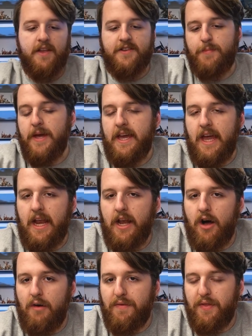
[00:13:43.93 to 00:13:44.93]
Speaking
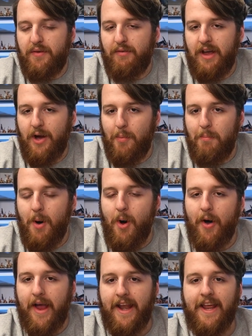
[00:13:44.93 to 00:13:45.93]
of 3 or
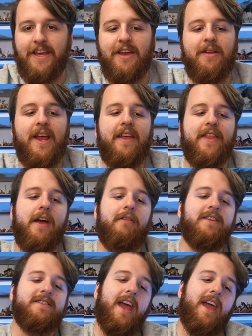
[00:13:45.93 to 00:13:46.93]
more in a unit, there
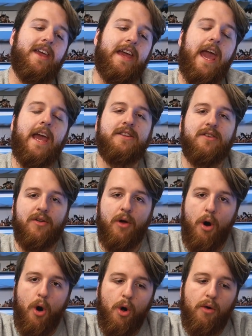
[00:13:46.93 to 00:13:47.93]
is Engage on
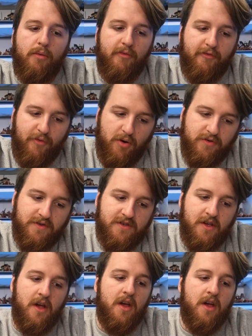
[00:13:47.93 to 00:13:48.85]
All Fronts.